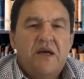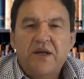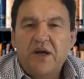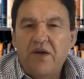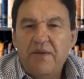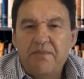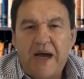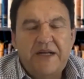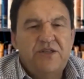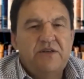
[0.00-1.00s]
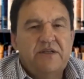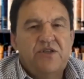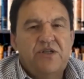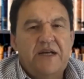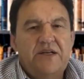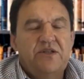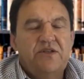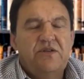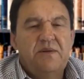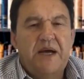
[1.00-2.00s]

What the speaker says: You know, the major exchanges